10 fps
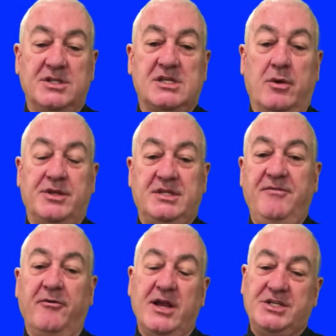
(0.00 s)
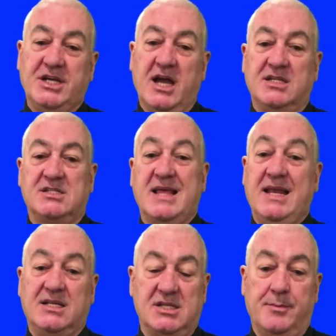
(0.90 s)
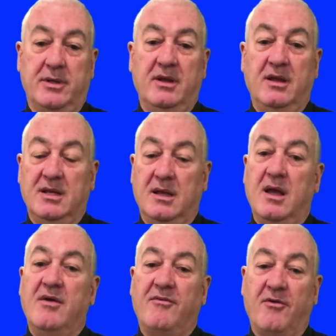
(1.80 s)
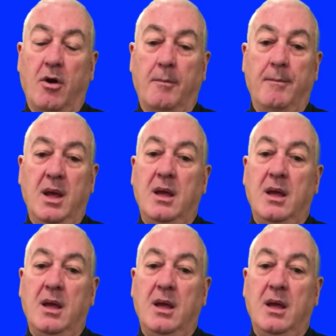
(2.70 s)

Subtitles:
so it differentiates that exhibit from